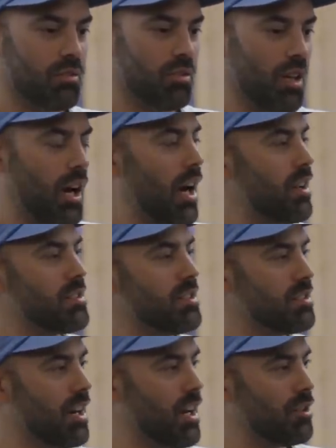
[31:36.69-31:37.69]
the hottest
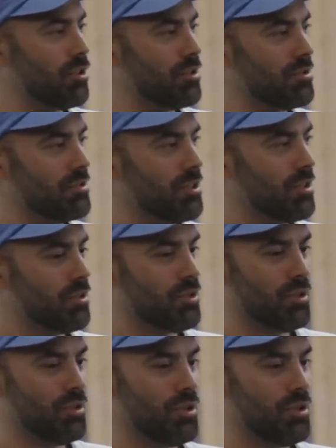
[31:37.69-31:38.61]
designer to,